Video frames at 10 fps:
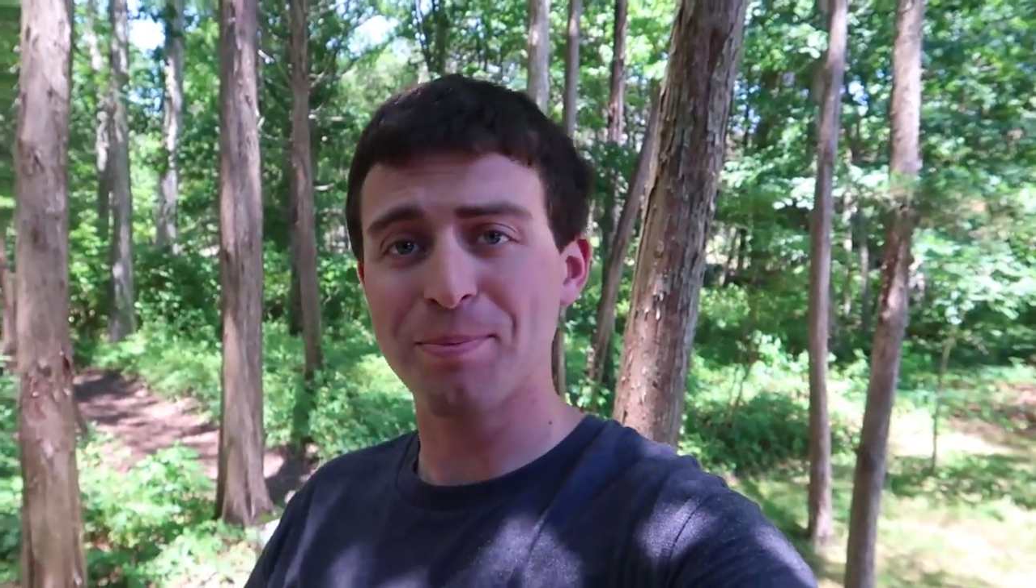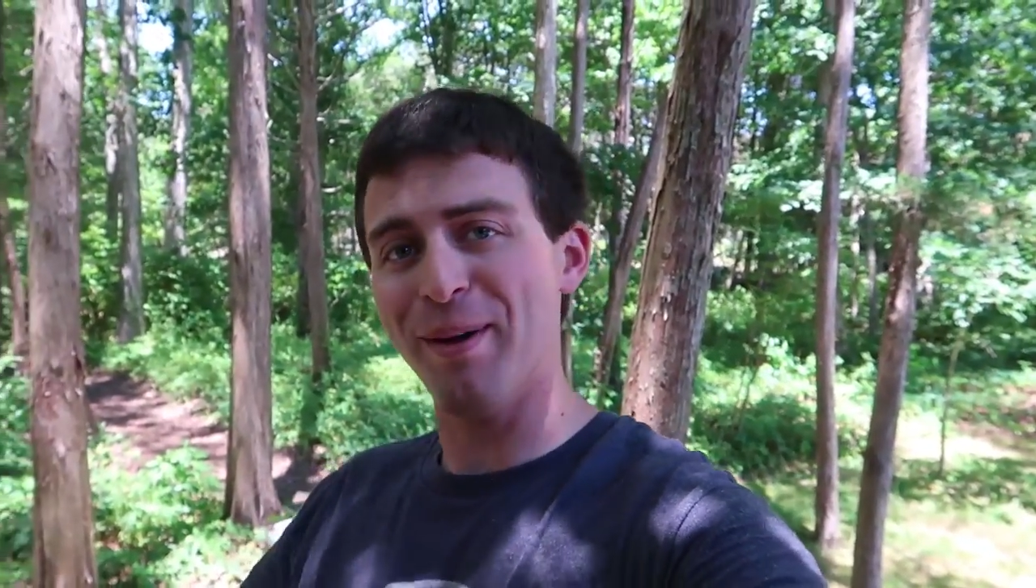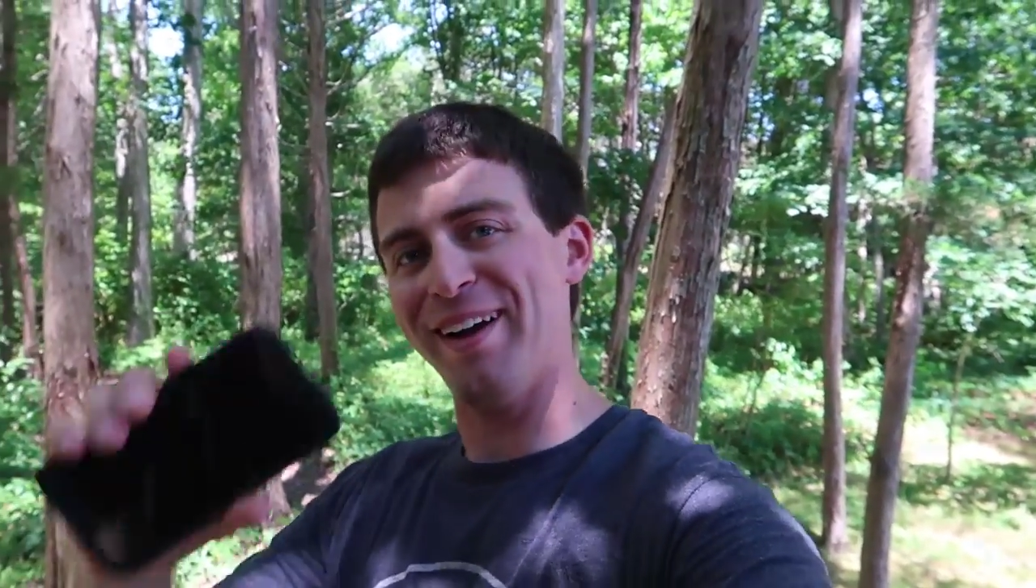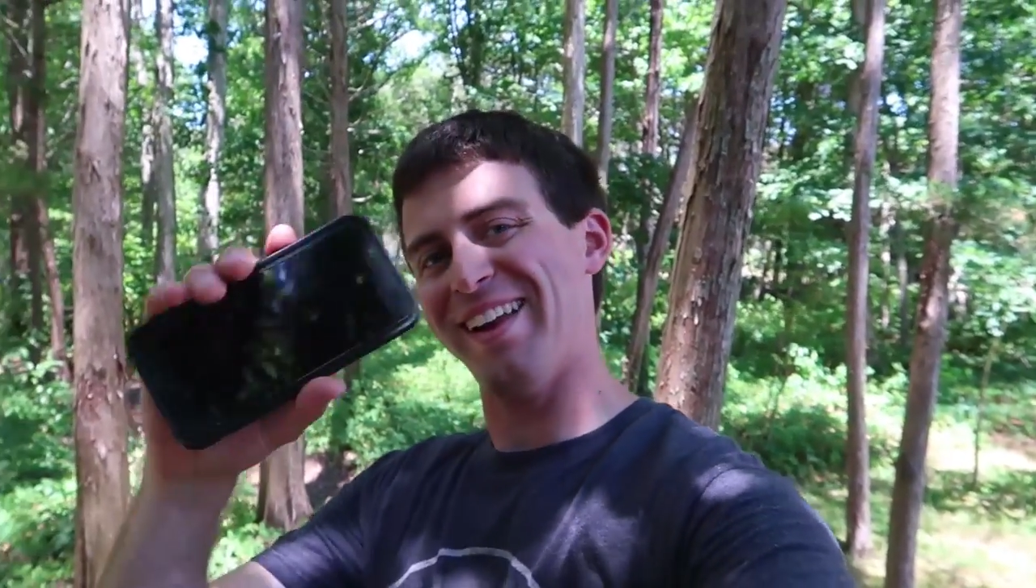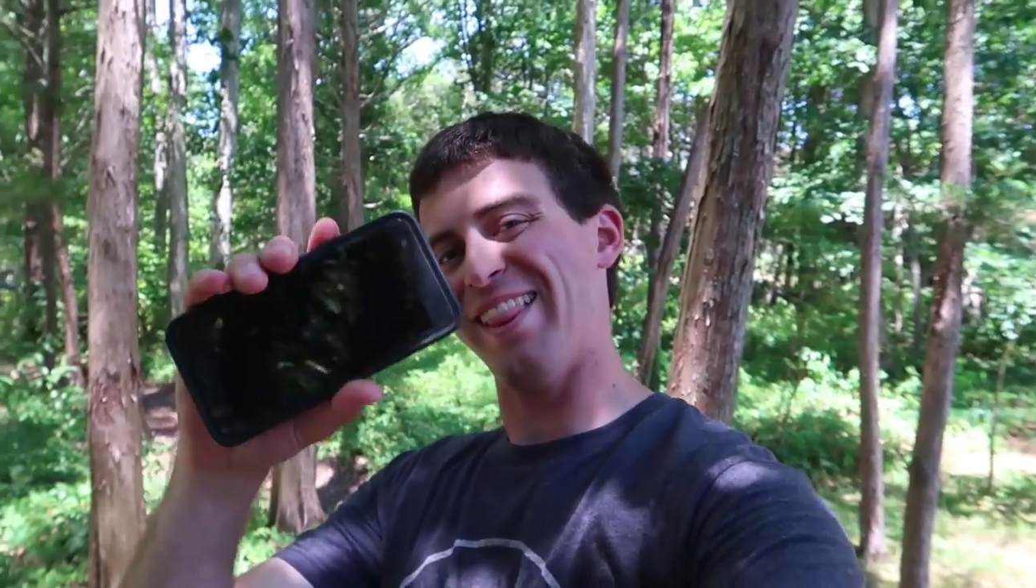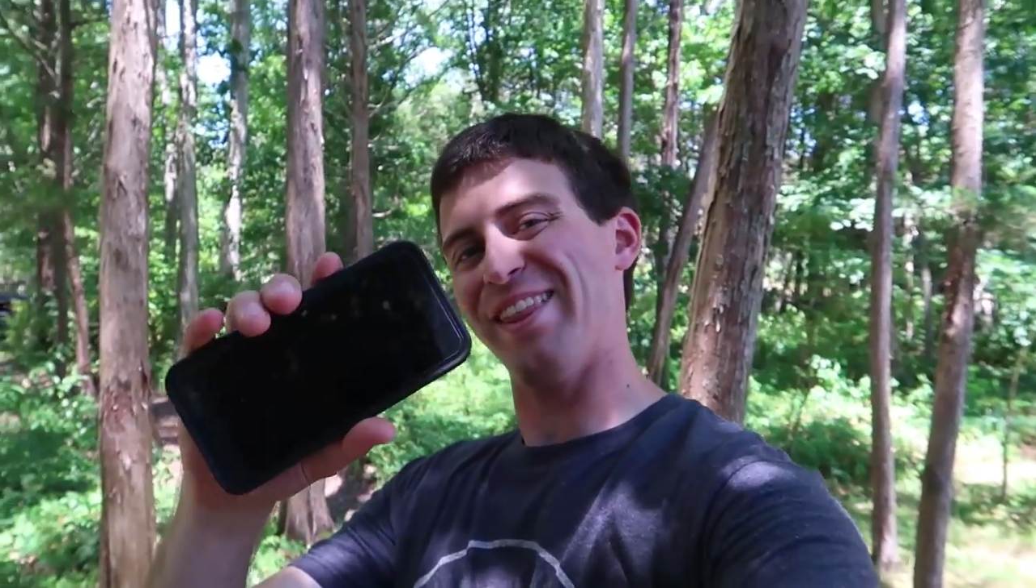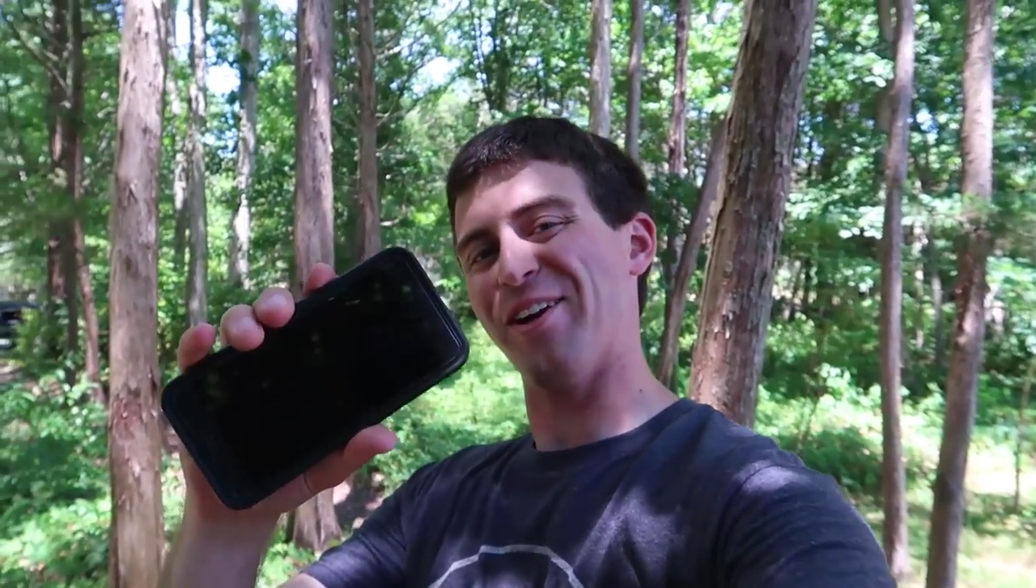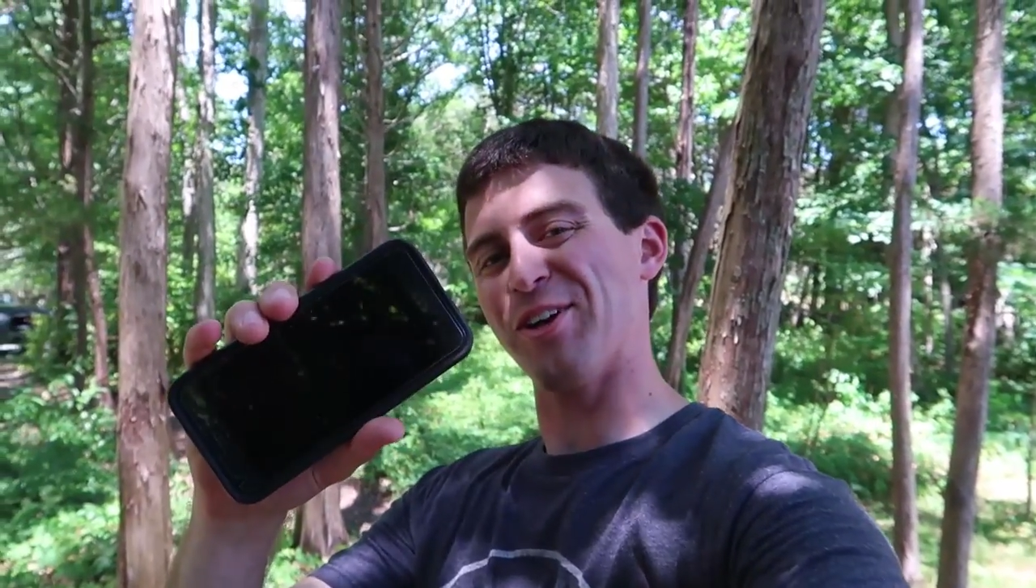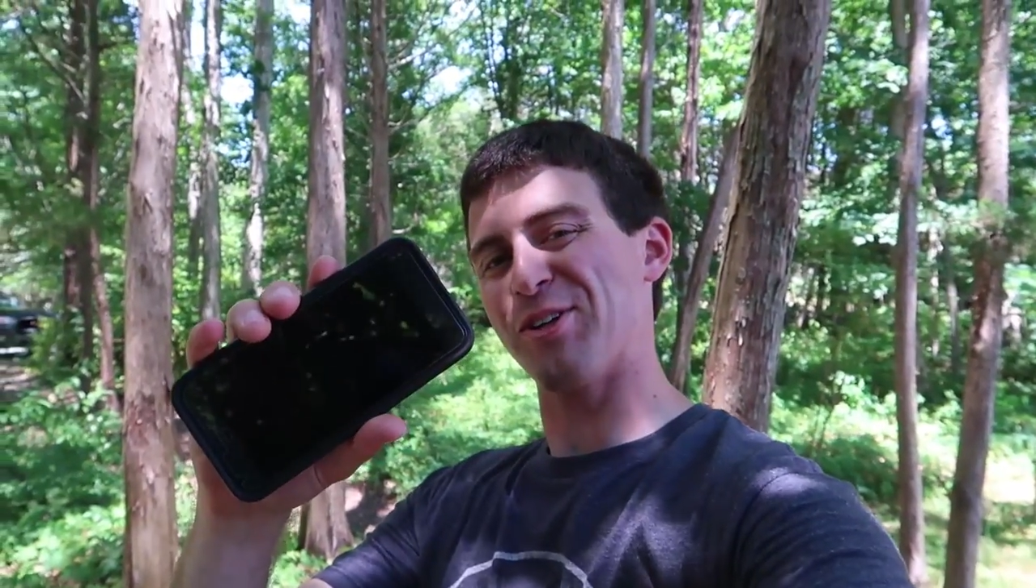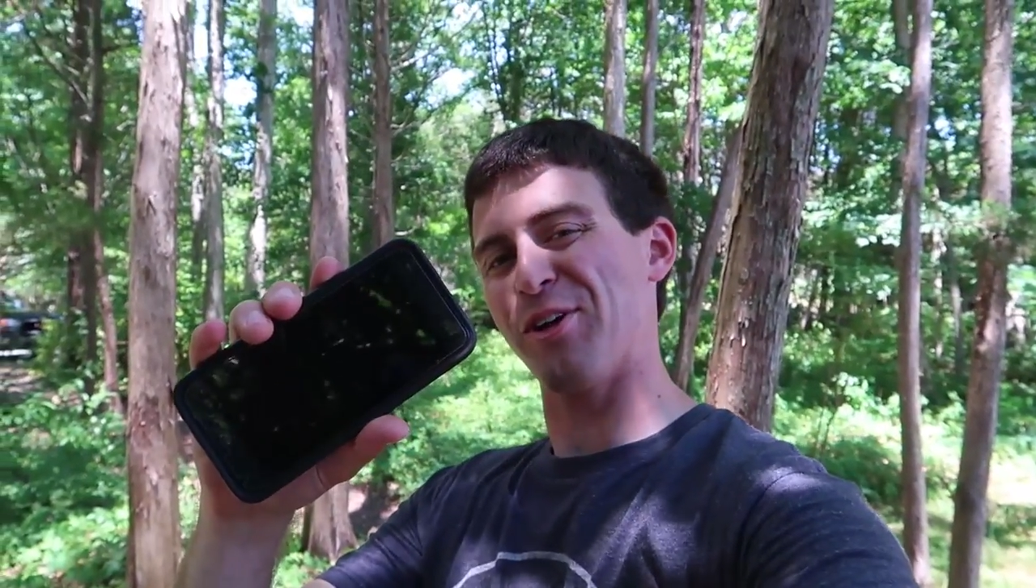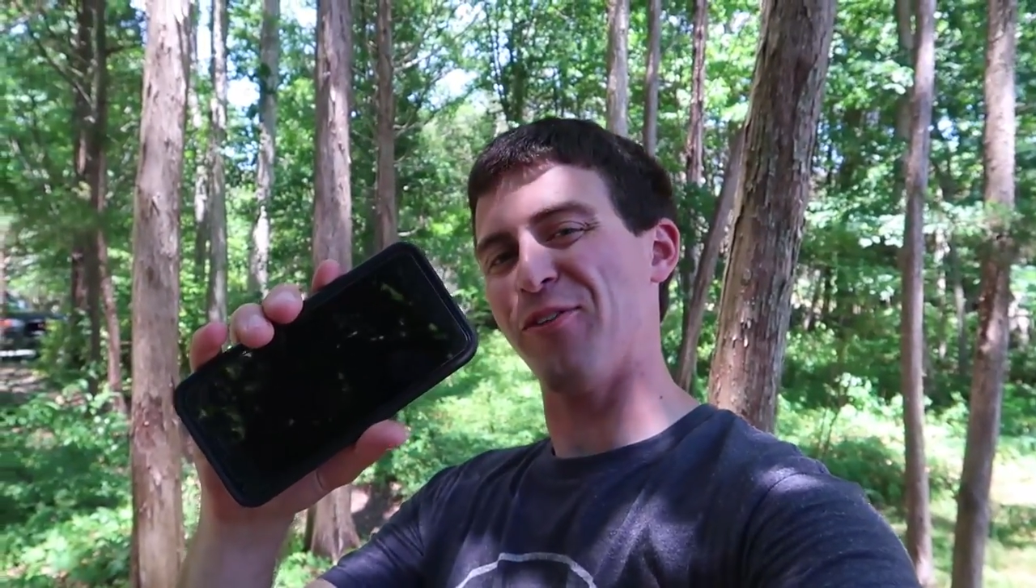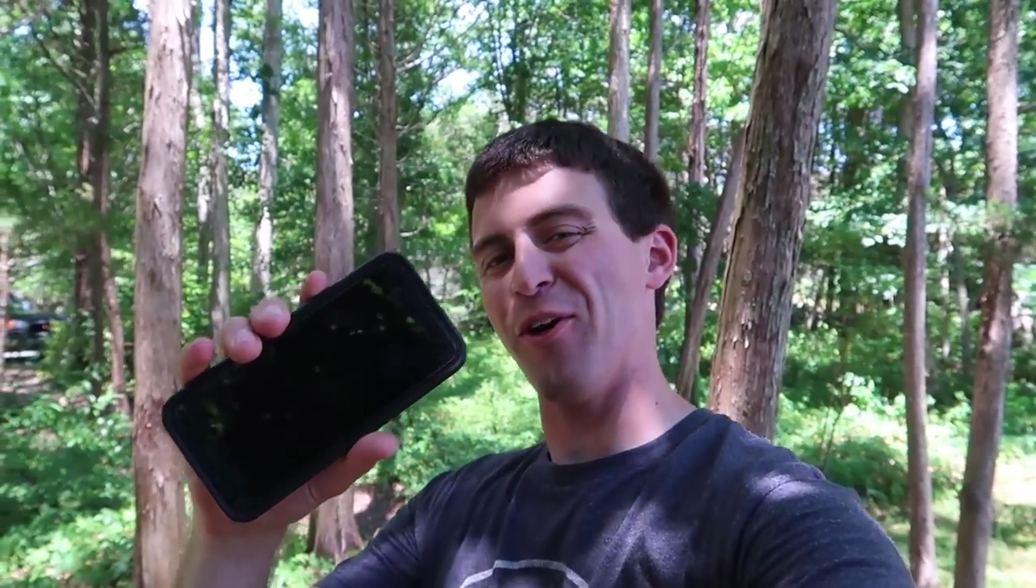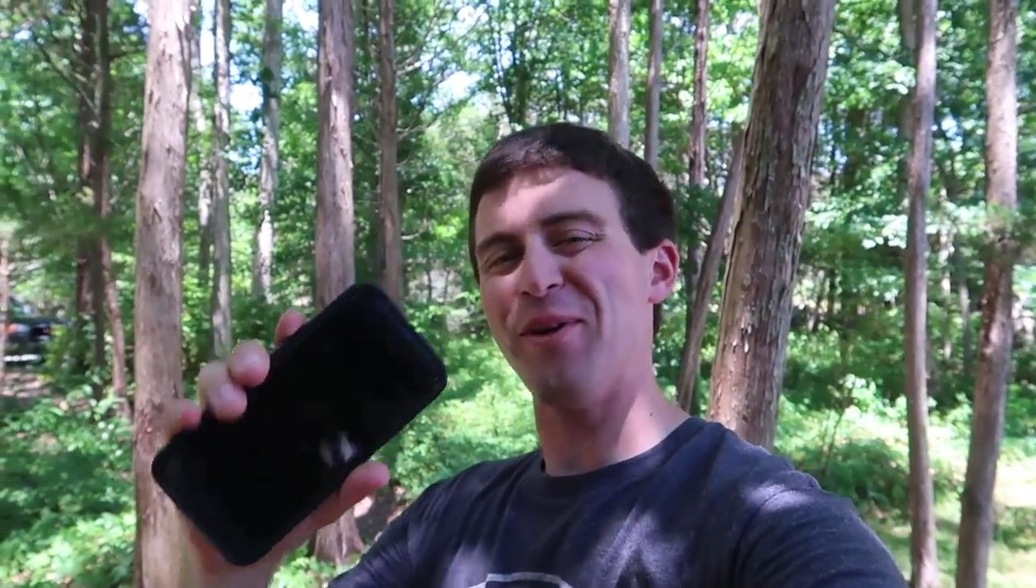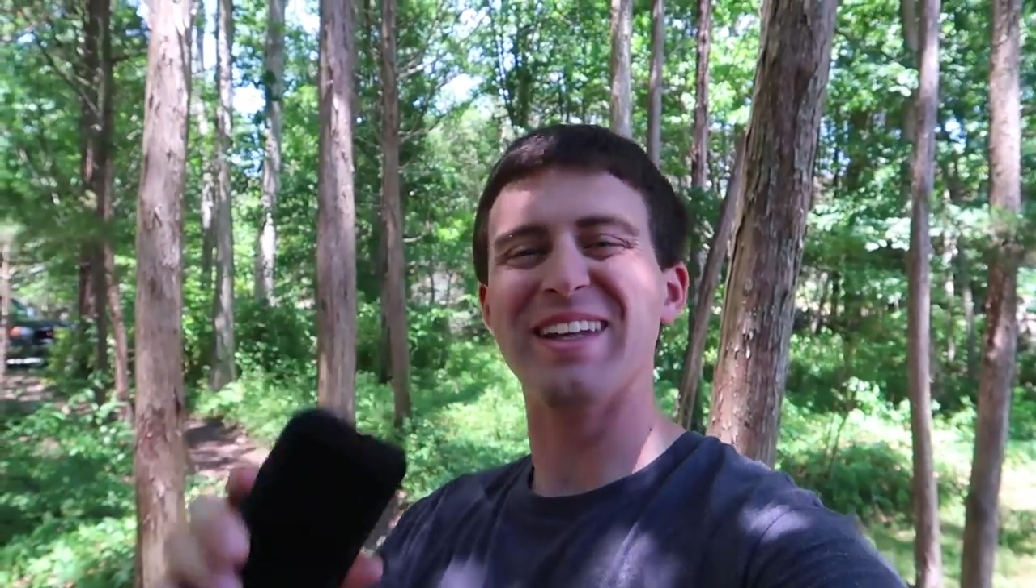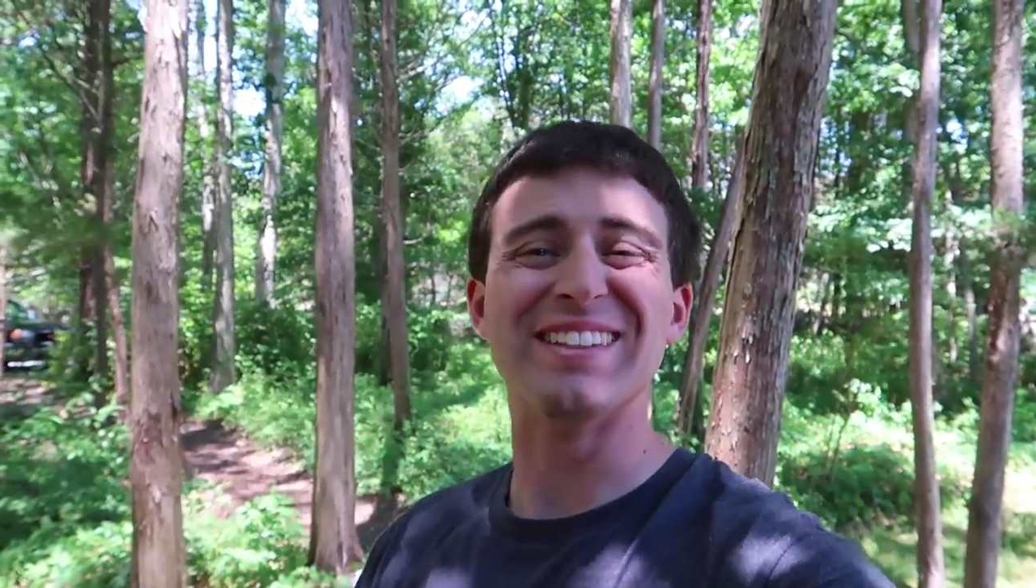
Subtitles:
but the archery phone